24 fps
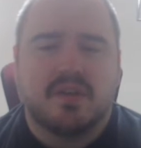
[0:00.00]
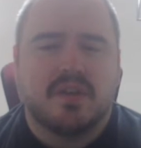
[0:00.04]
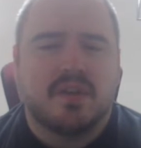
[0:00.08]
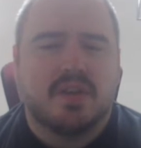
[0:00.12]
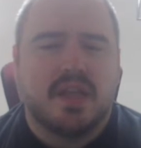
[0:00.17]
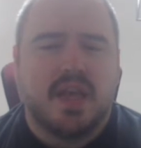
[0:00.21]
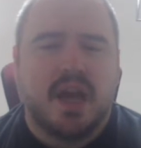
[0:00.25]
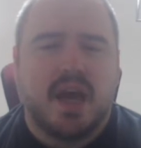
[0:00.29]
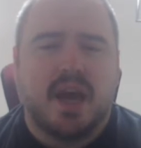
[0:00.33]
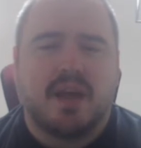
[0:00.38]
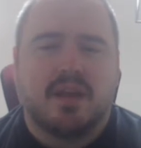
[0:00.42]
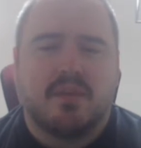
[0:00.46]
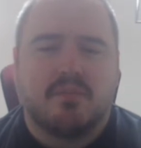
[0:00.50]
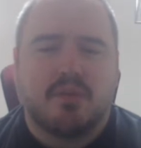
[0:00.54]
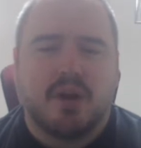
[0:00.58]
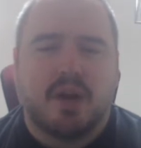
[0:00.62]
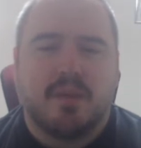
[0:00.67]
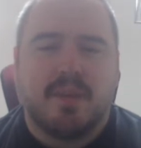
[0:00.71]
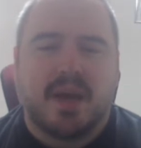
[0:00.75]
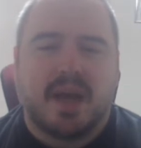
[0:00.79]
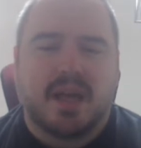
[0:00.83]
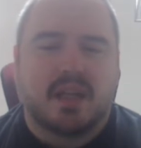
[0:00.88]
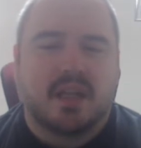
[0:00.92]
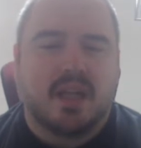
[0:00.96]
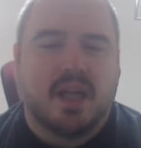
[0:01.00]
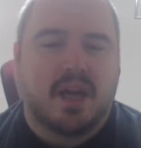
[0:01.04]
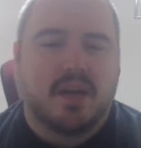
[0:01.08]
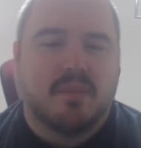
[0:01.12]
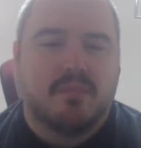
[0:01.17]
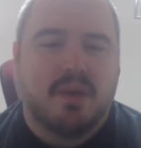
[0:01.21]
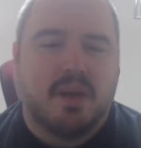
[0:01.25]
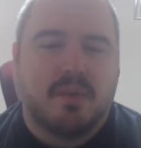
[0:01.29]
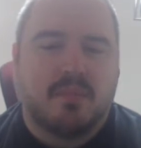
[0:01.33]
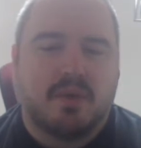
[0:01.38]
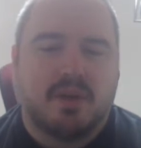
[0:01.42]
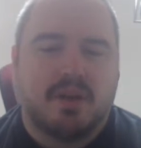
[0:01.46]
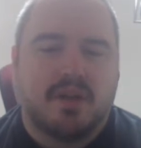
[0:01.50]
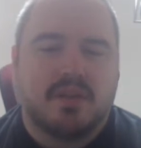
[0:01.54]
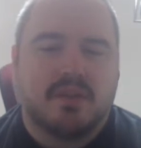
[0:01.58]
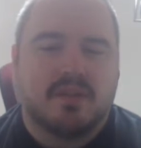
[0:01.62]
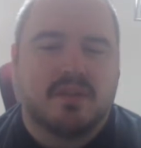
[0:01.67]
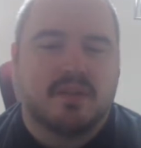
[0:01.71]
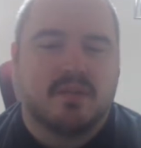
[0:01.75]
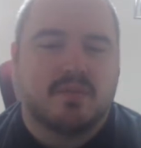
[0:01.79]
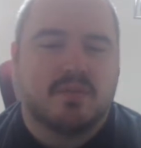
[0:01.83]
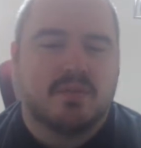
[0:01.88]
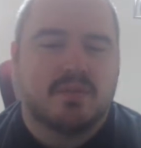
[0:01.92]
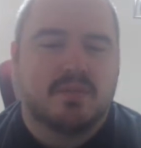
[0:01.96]
yeah, it brought back a lot of memories.
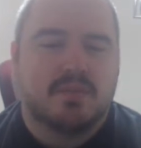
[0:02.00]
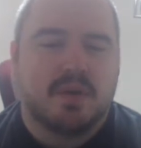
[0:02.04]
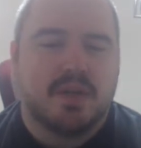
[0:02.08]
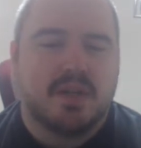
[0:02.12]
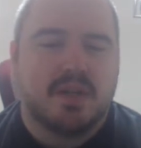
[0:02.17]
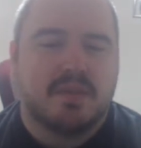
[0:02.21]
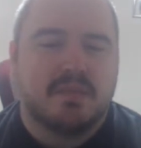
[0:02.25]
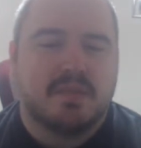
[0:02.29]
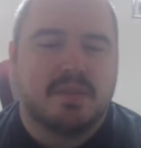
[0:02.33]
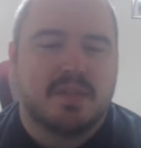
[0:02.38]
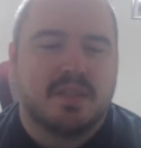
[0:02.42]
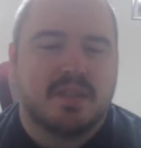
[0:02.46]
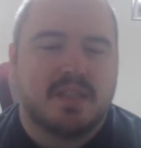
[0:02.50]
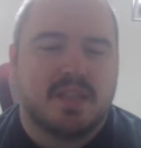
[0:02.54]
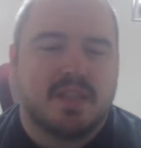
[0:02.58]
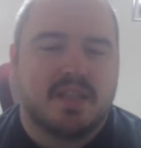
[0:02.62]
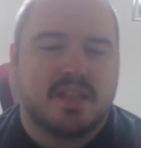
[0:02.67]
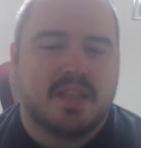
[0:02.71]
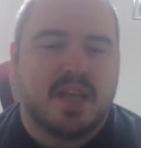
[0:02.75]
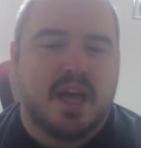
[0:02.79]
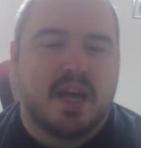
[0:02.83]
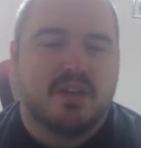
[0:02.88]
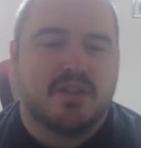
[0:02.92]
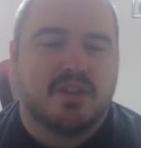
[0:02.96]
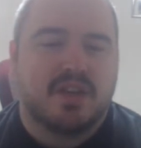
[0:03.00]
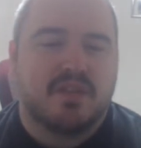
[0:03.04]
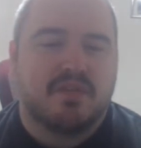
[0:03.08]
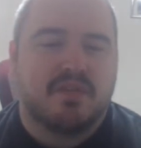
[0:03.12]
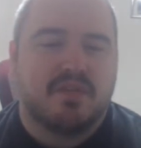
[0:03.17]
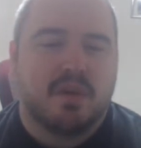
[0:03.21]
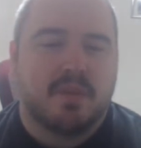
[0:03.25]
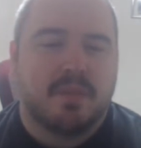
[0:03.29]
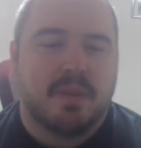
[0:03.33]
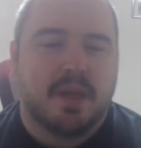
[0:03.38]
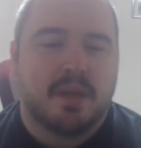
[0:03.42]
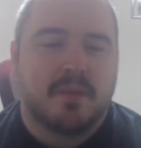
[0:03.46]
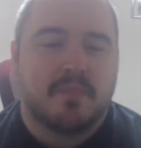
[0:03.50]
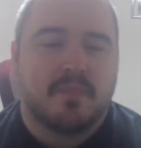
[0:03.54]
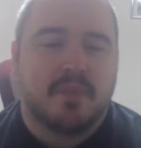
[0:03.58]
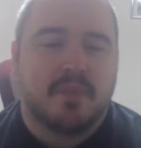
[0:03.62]
It was pretty nostalgic for me.